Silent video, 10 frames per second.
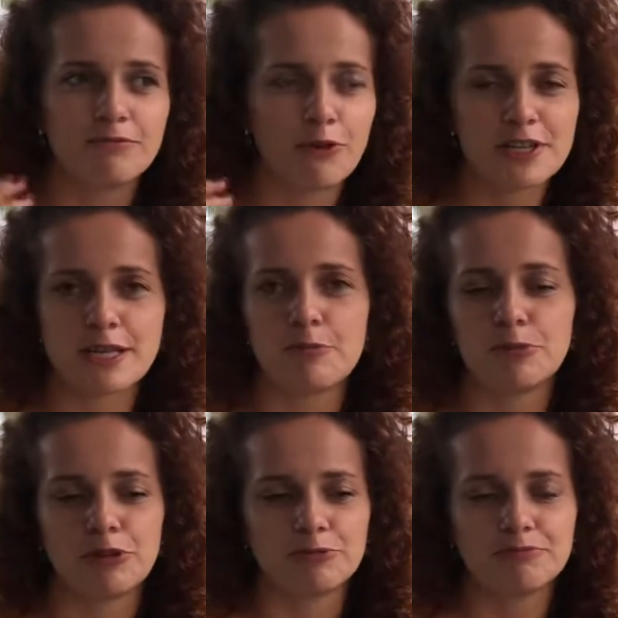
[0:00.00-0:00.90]
for
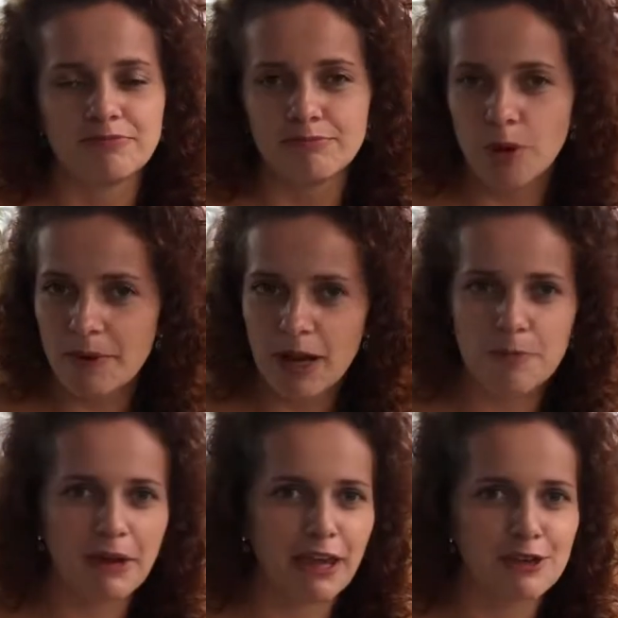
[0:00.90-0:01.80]
example, mobile
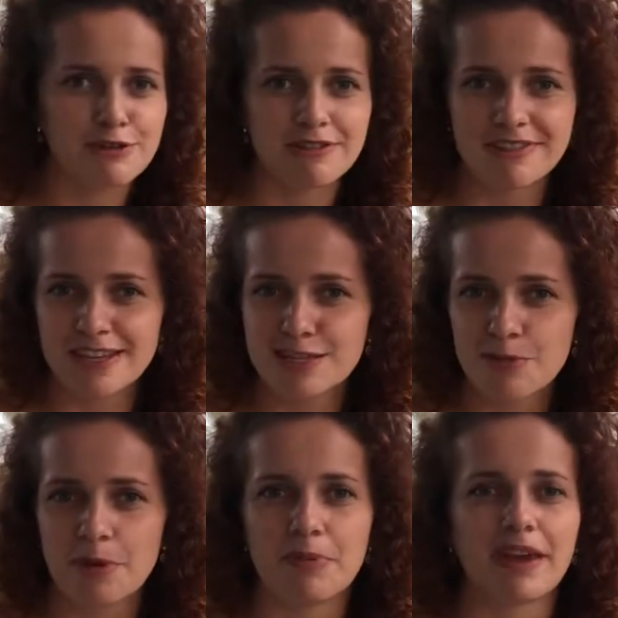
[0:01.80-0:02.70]
application,
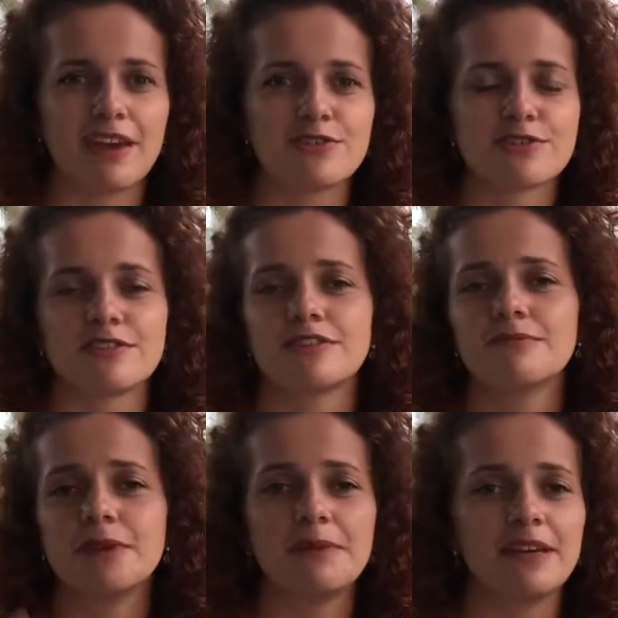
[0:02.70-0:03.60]
desktop application,
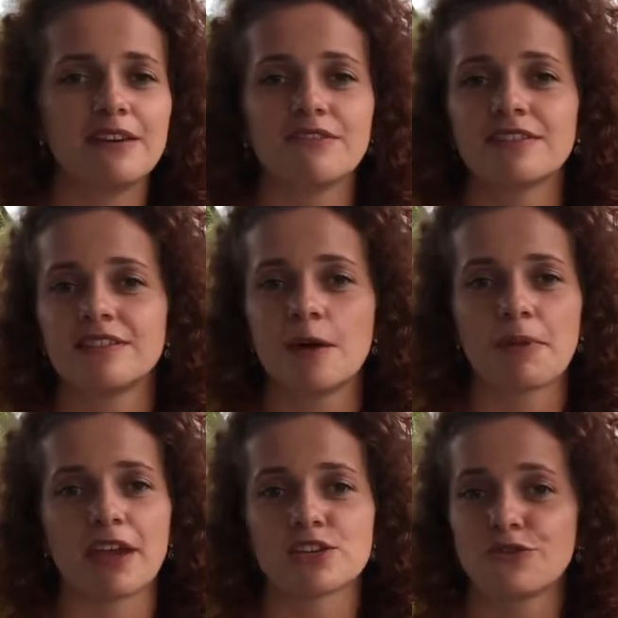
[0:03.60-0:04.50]
maybe even the
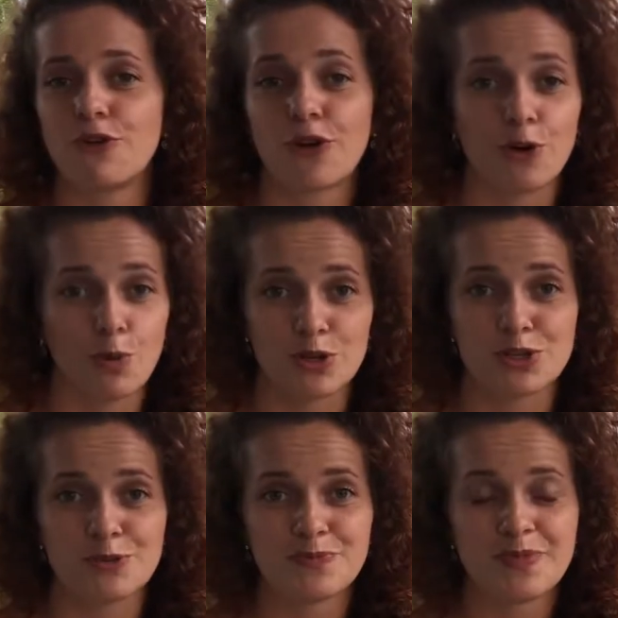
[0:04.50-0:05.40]
application for your
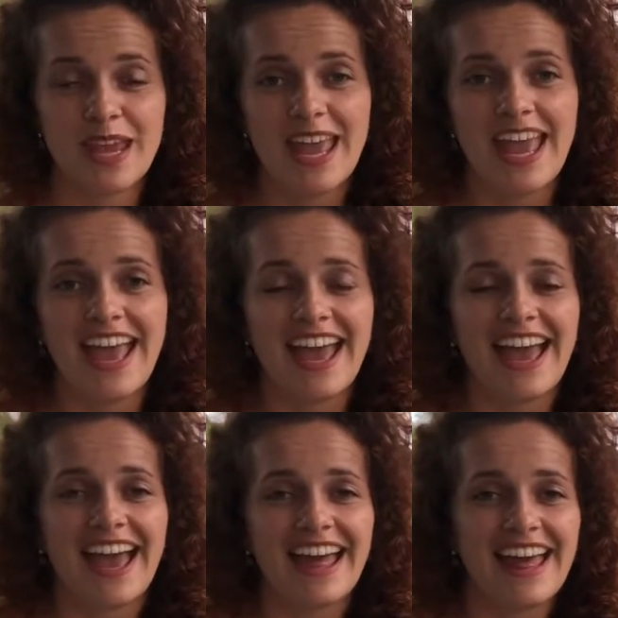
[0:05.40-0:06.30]
watch.
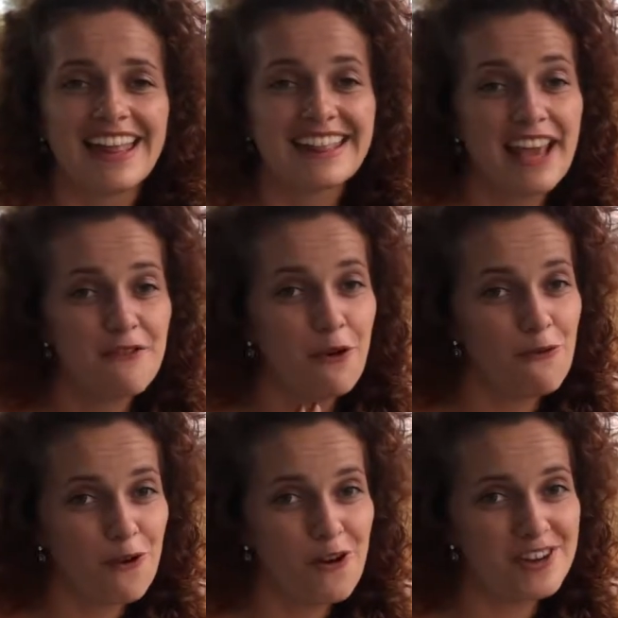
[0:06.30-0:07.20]
They have,
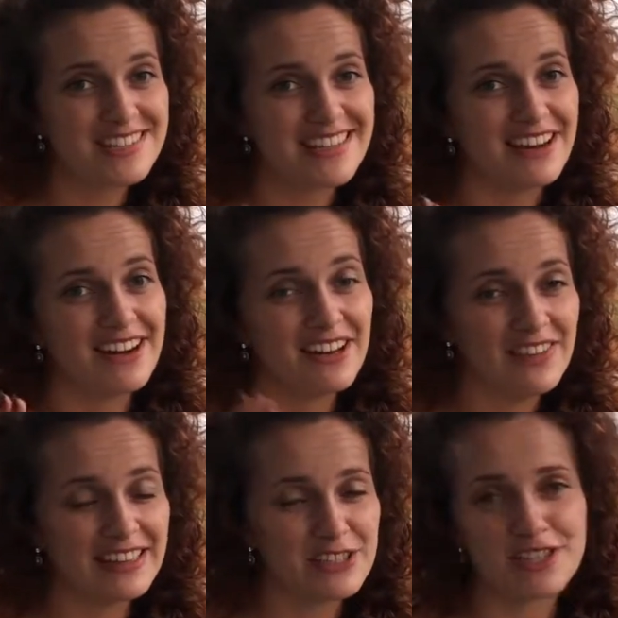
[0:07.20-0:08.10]
of course, their
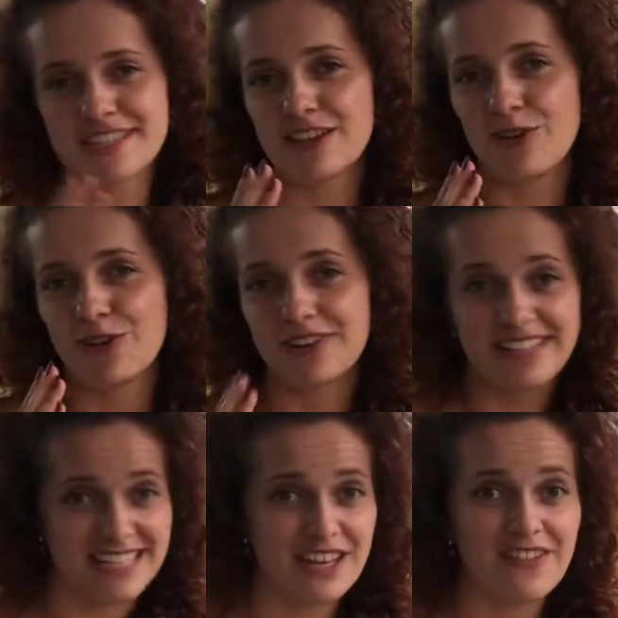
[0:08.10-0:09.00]
advantages or
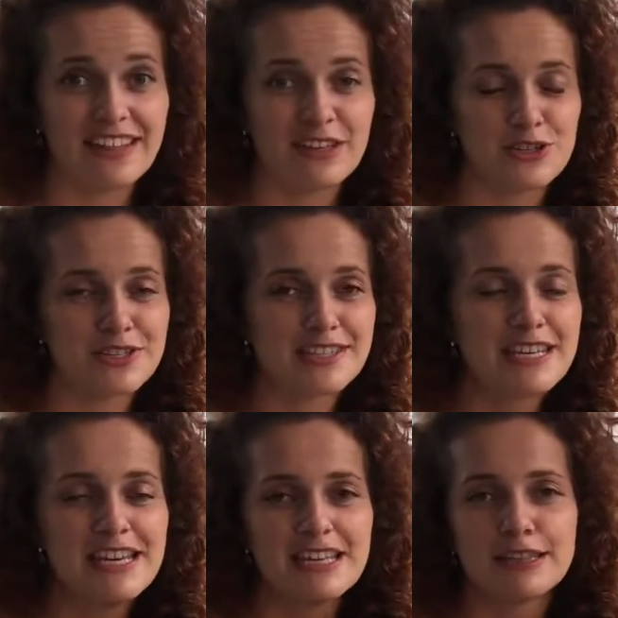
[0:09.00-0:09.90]
disadvantages.
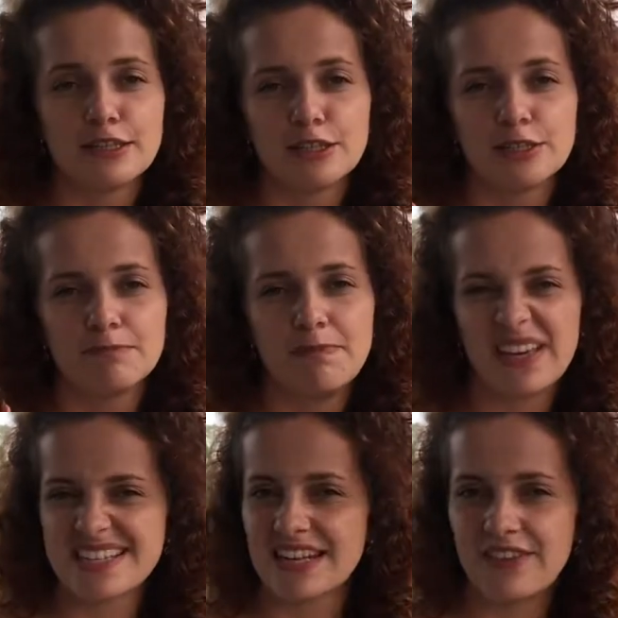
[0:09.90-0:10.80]
The
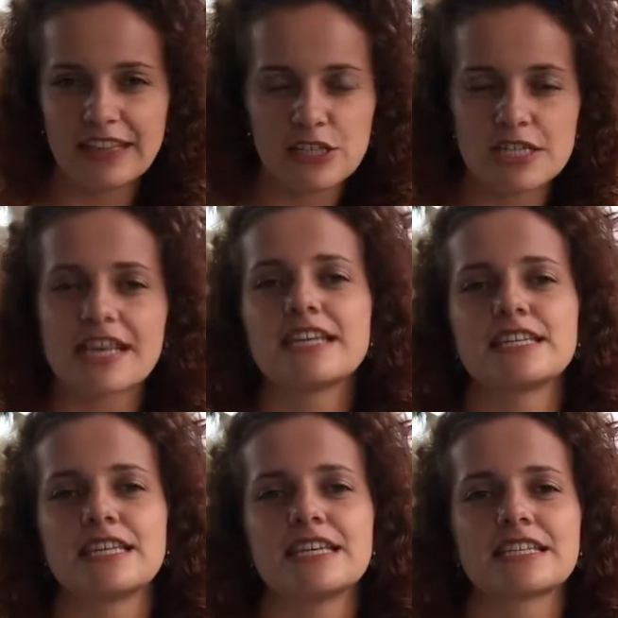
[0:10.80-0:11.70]
biggest advantages I
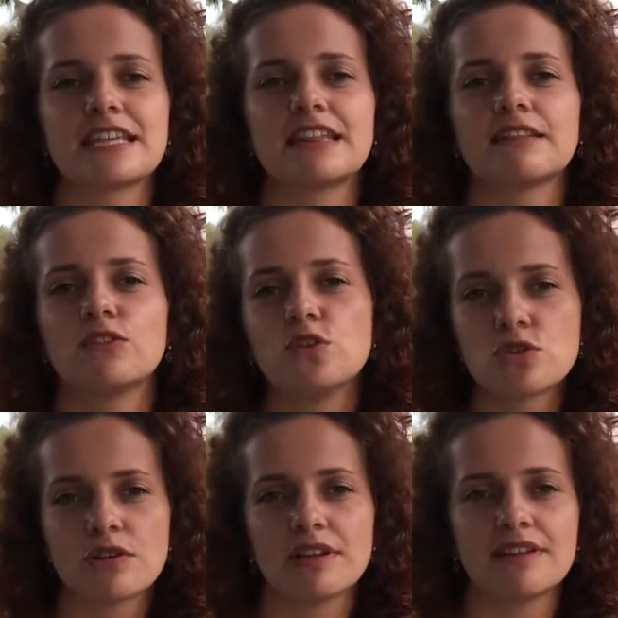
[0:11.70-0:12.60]
see is that
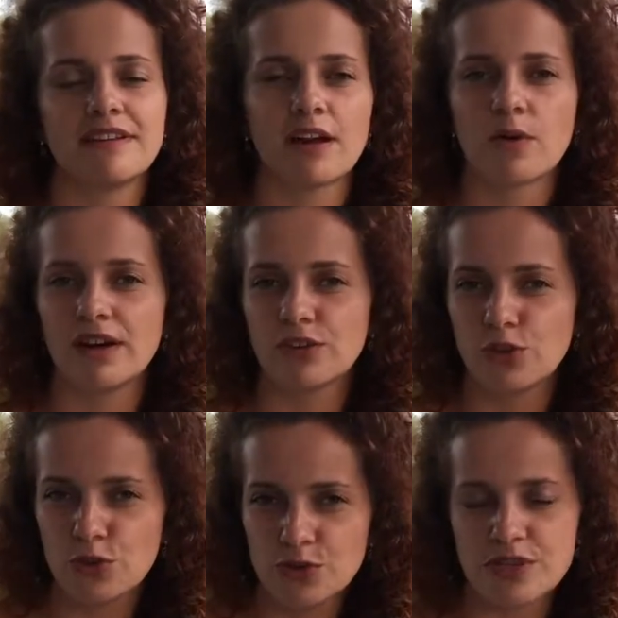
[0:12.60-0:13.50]
usually they are quite
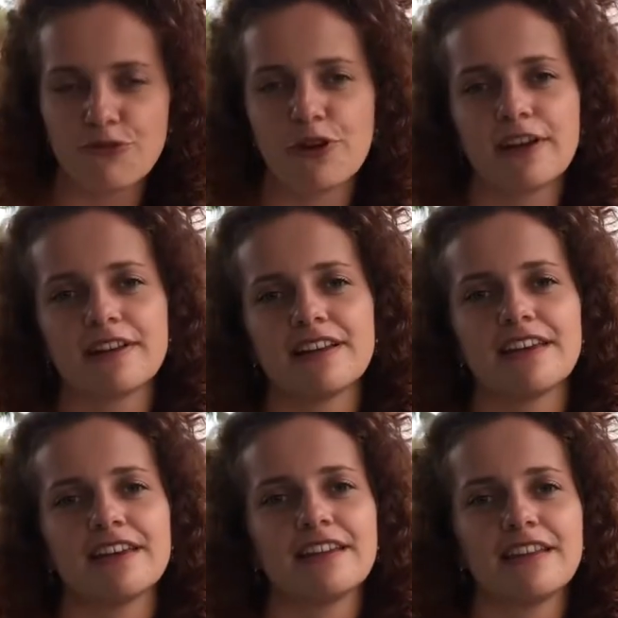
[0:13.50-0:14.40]

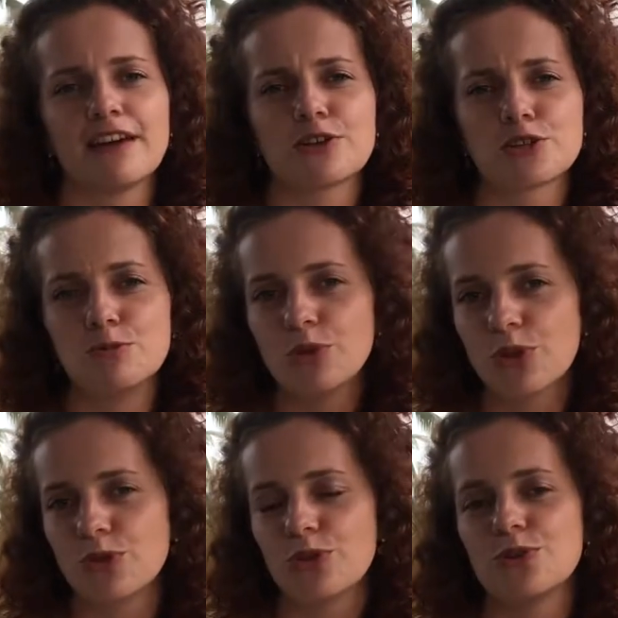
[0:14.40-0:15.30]
user-friendly, they are
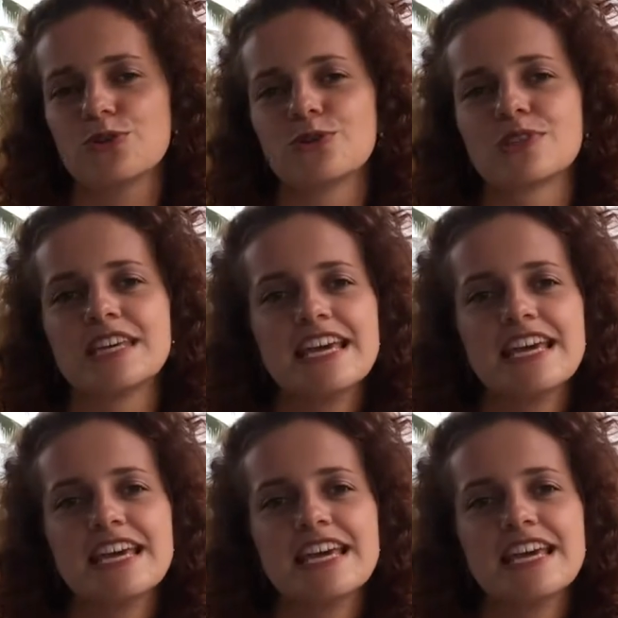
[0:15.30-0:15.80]
smooth to use,